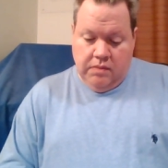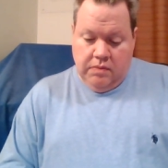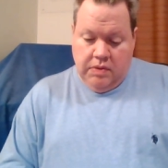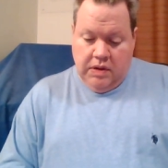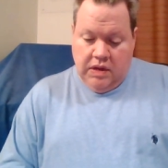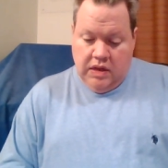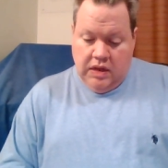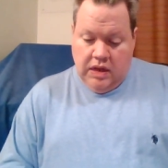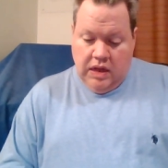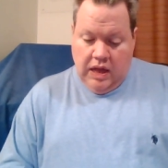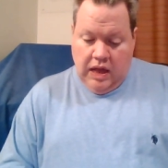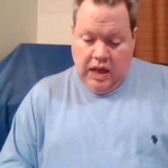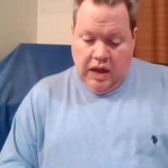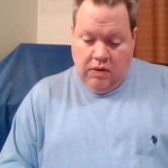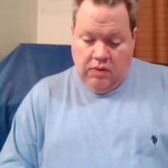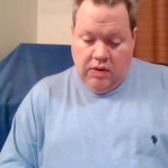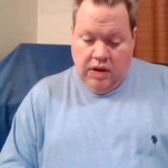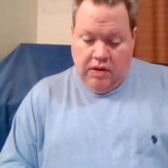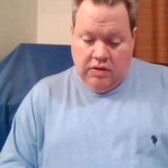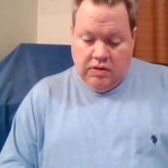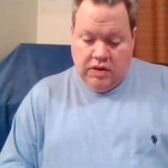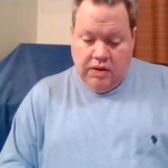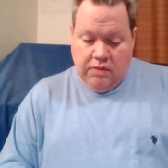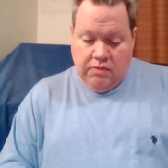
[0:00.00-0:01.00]
But, uh,
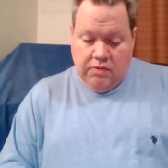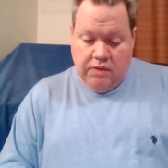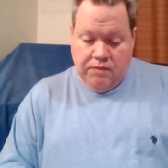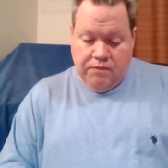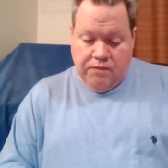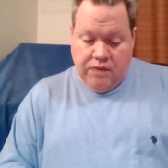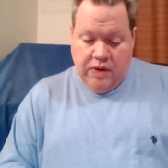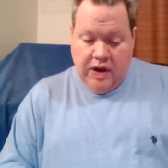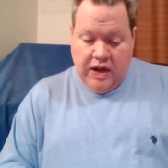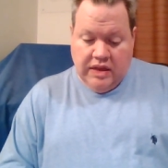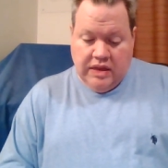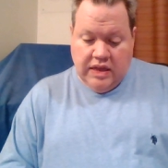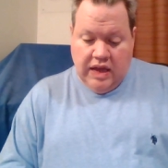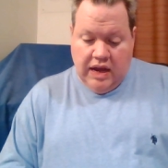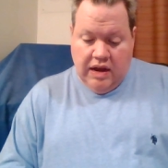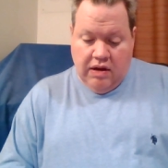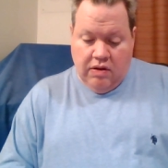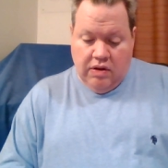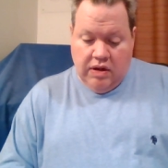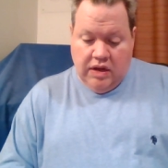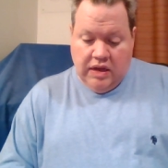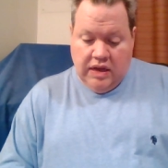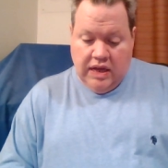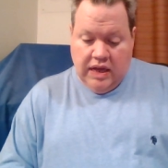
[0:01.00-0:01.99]
however, they refrained
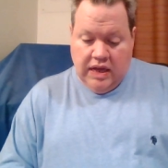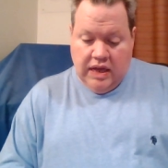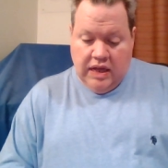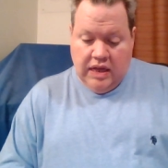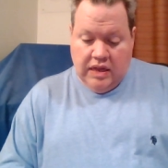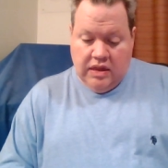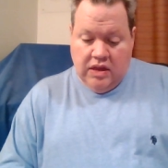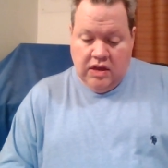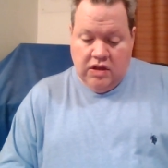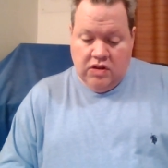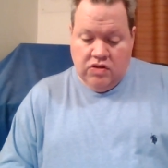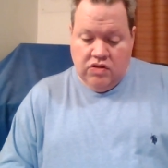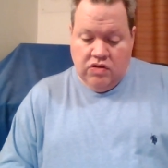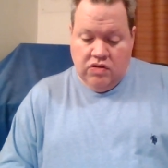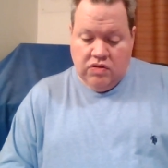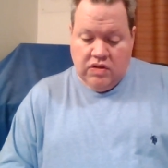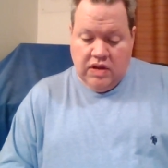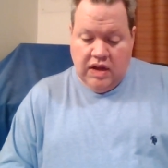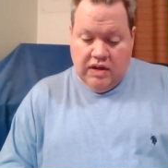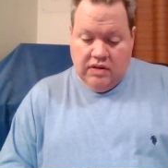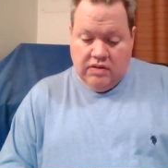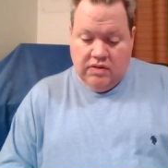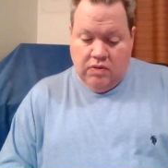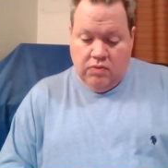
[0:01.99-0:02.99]
airing it in
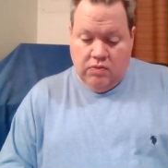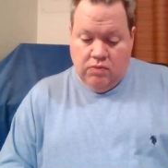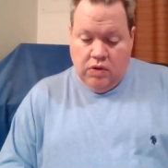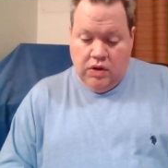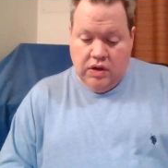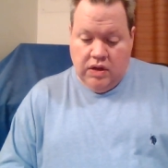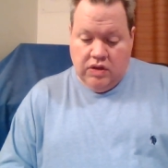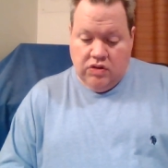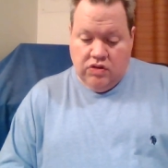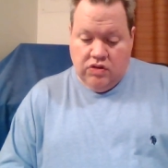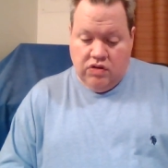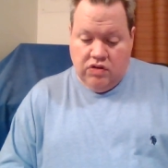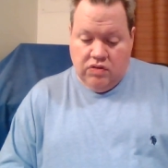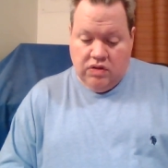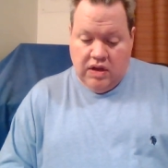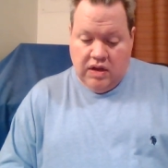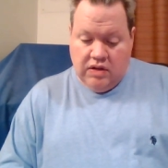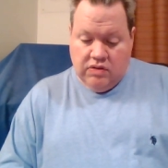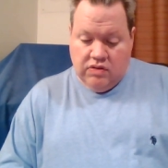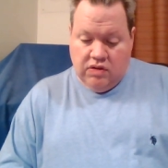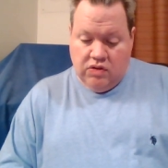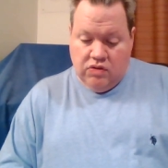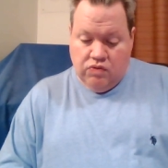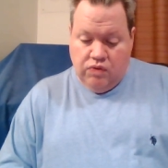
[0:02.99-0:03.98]
2001 and
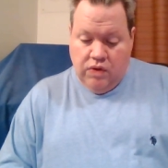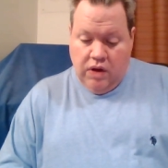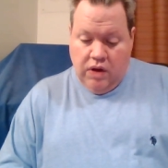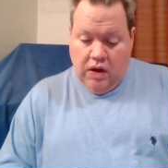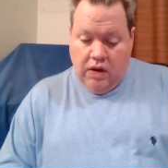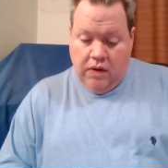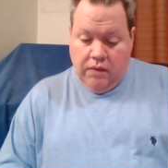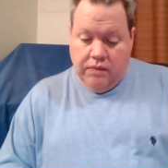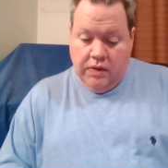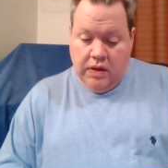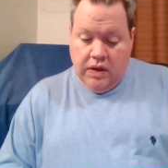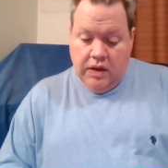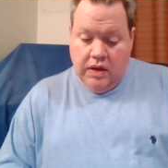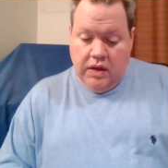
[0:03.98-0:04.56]
2012.